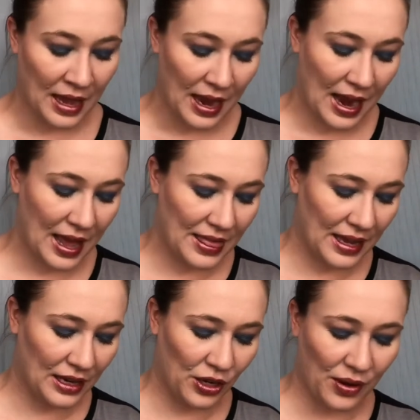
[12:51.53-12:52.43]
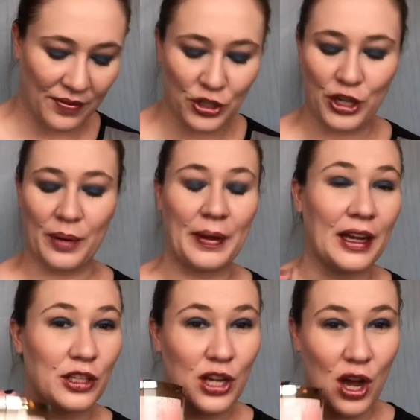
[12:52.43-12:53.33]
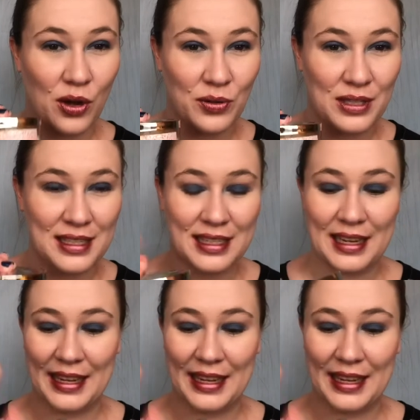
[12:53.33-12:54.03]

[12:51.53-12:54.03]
And then you have a Champagne Toast